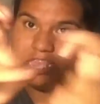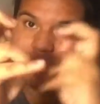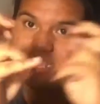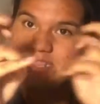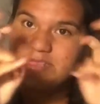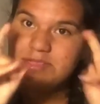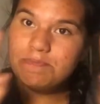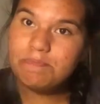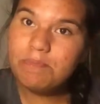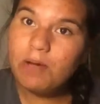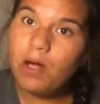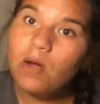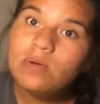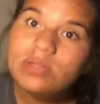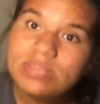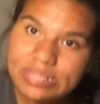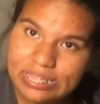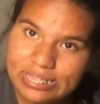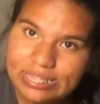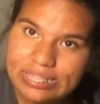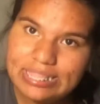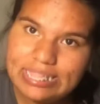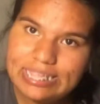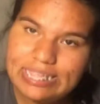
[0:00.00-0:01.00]

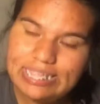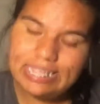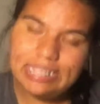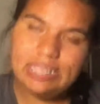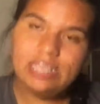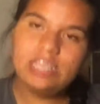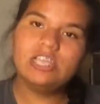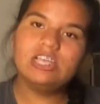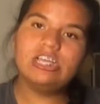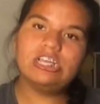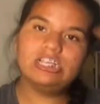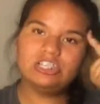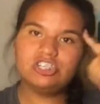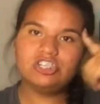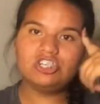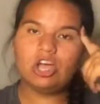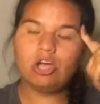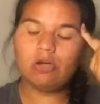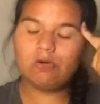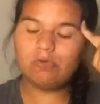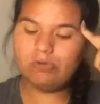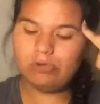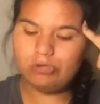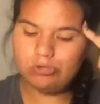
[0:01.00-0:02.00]
supposedly
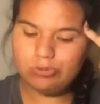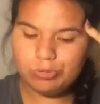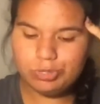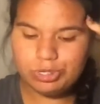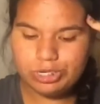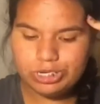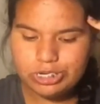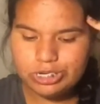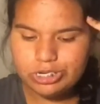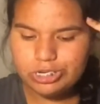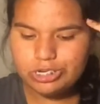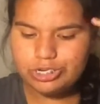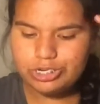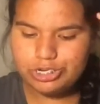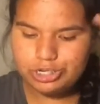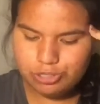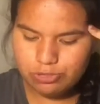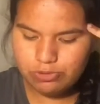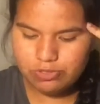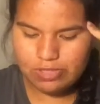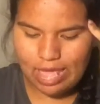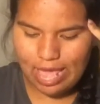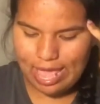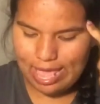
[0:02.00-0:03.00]
gunshot wound
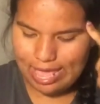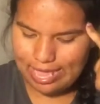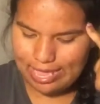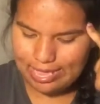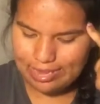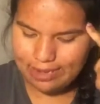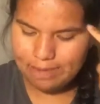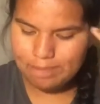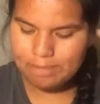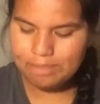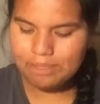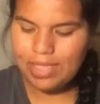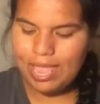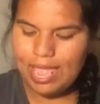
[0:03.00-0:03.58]
to the head.